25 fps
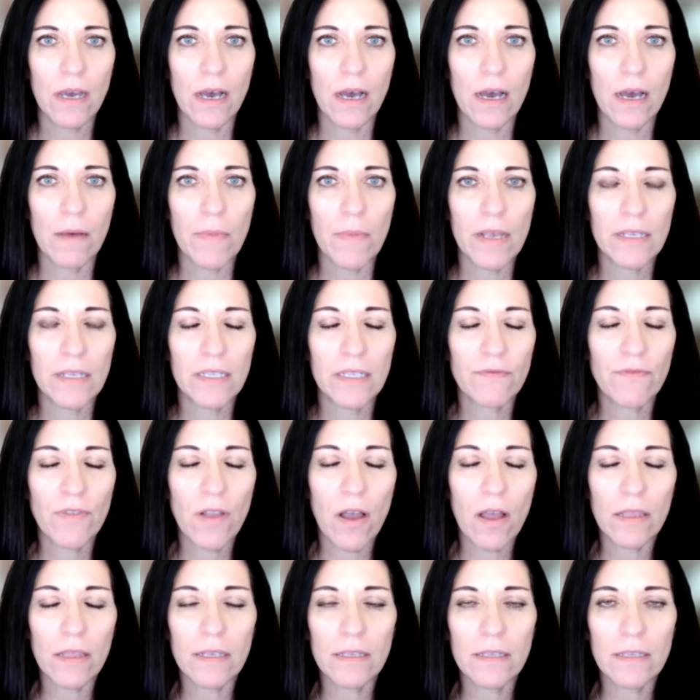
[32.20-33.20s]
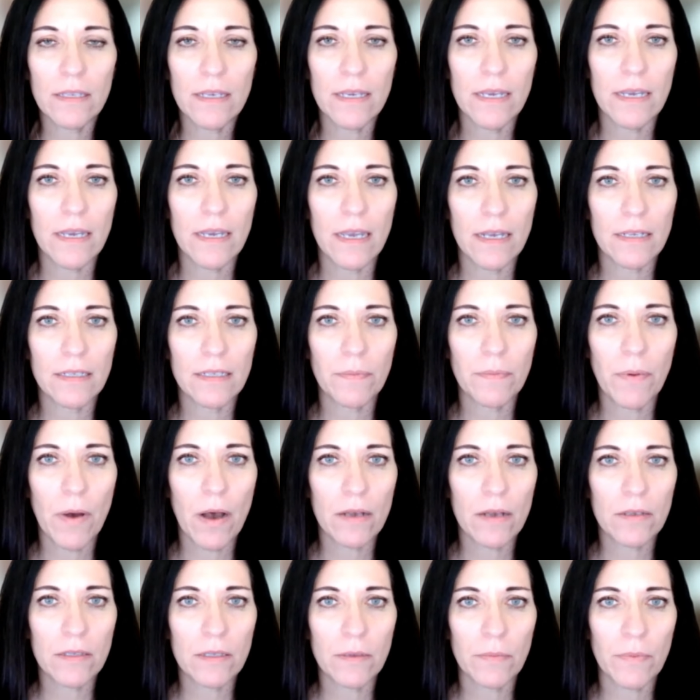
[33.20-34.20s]
as flawlessly as
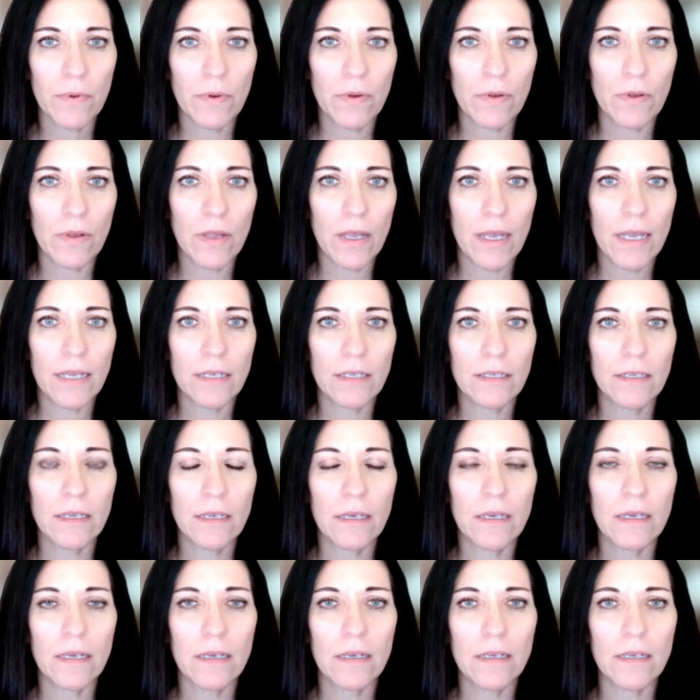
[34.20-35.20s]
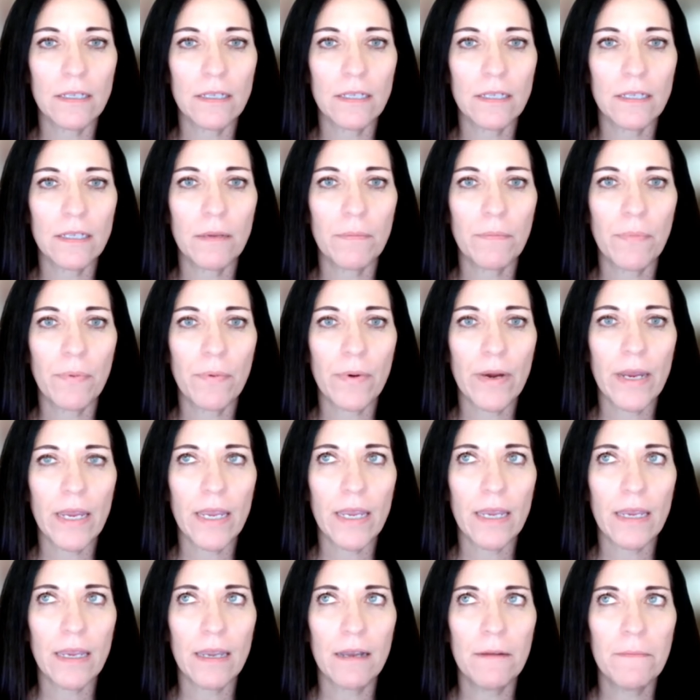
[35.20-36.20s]
possible, and to
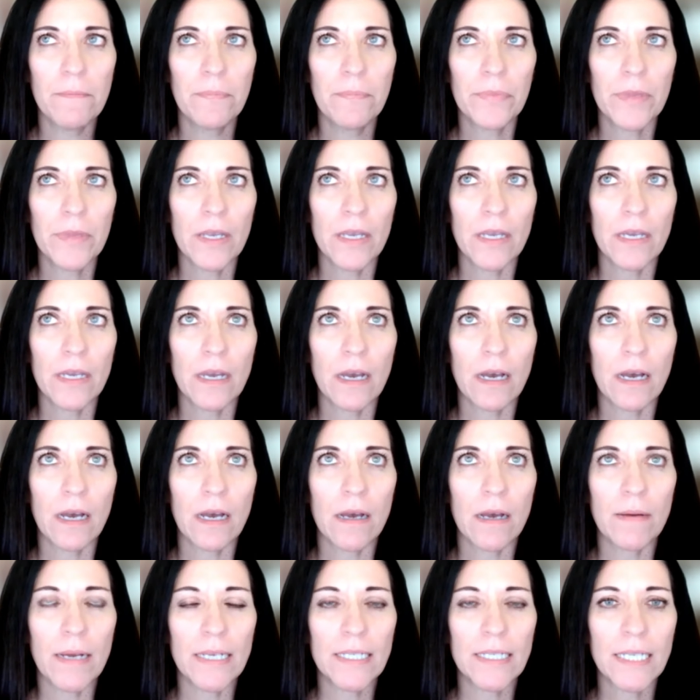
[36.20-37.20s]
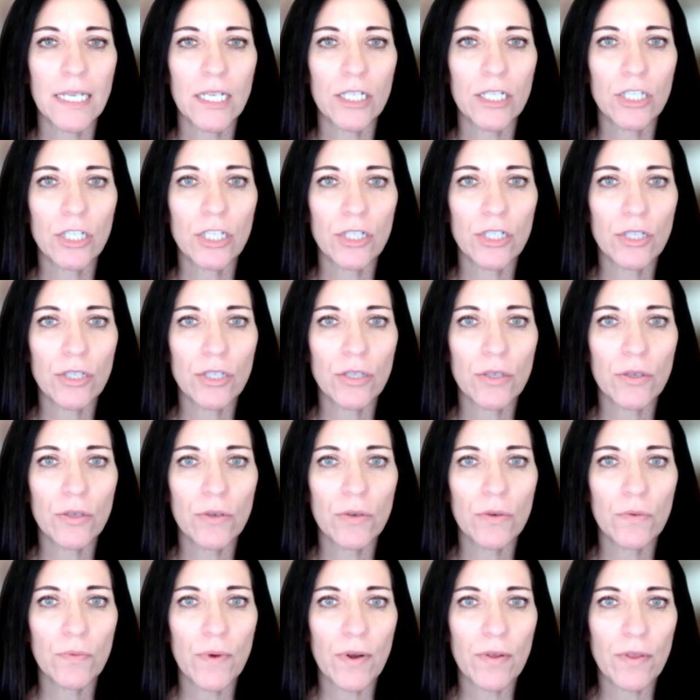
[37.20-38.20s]
bring attention
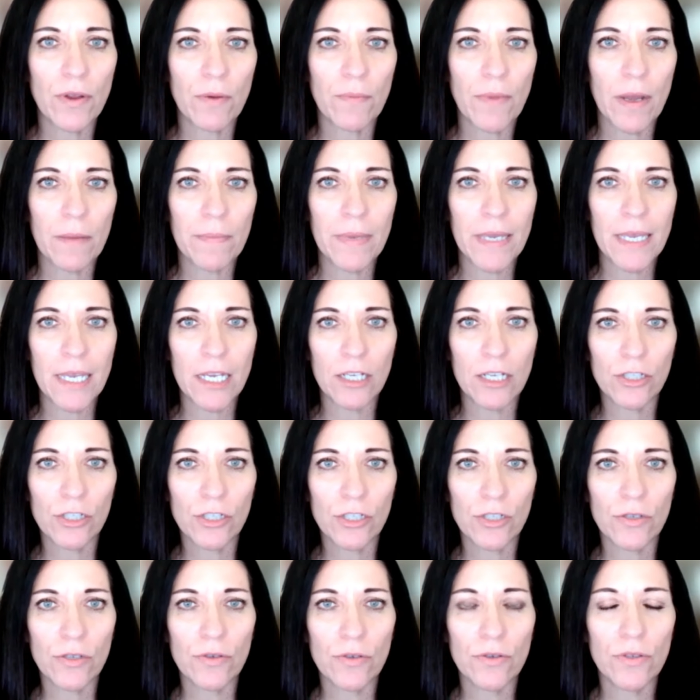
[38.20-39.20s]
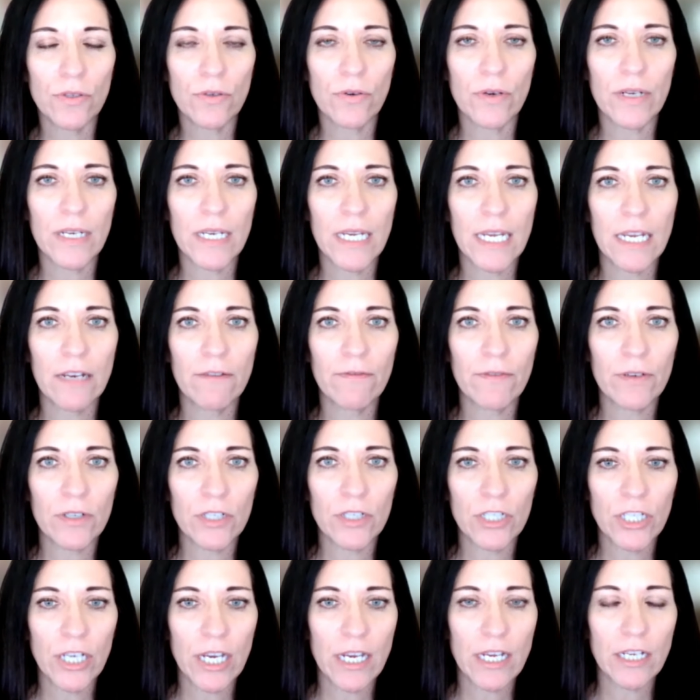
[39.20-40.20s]
to where there might be issues or a need for
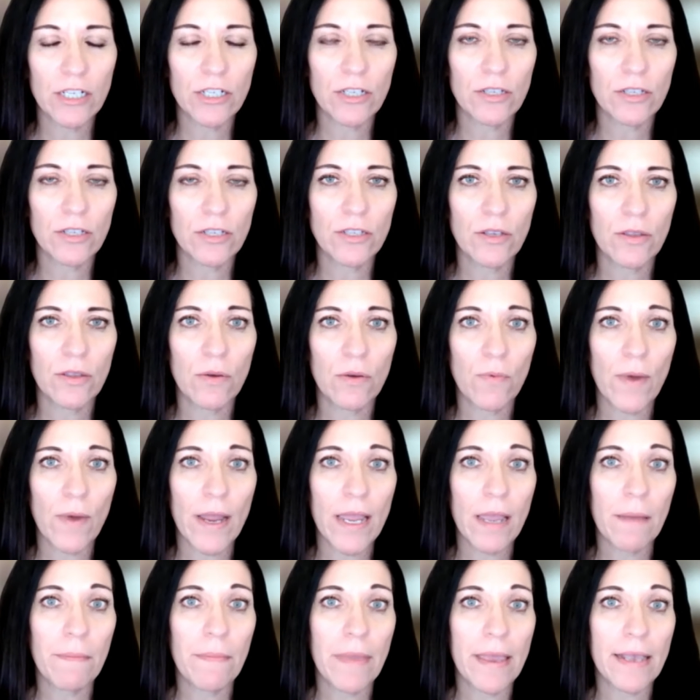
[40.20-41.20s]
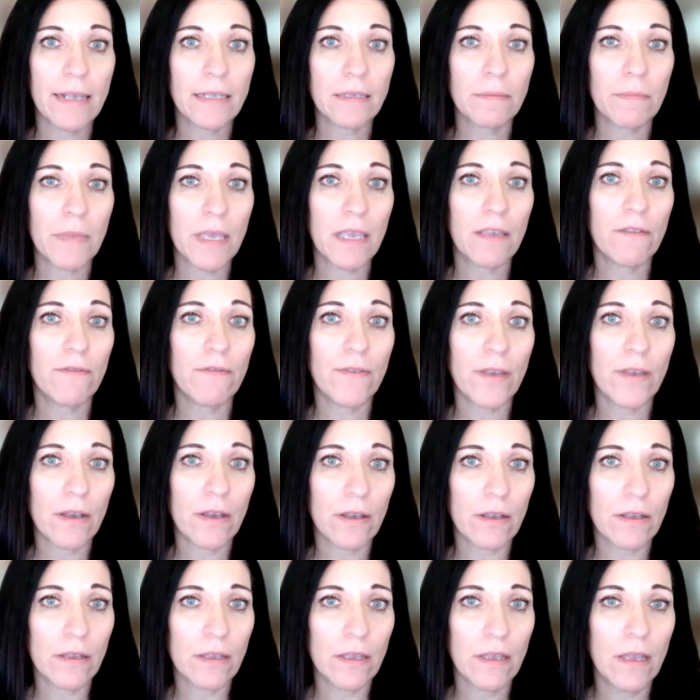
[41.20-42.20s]
change. So the way it makes me
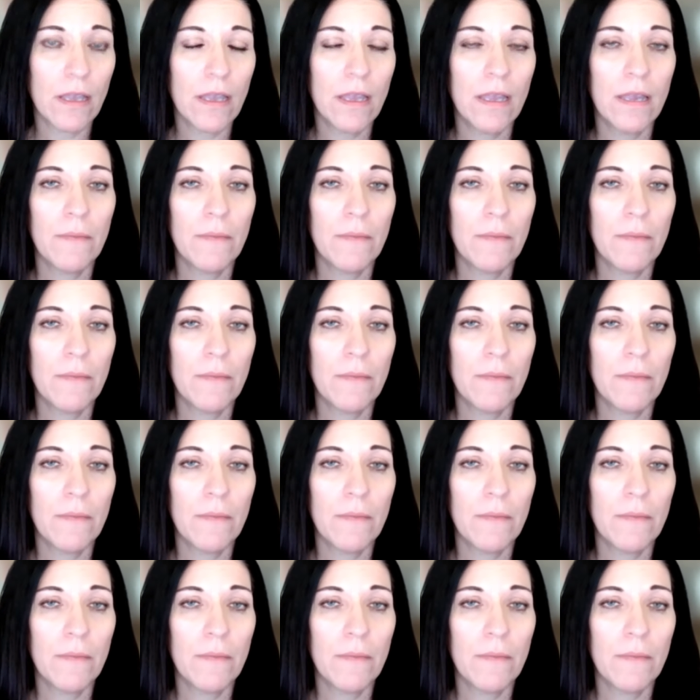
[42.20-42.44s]
feel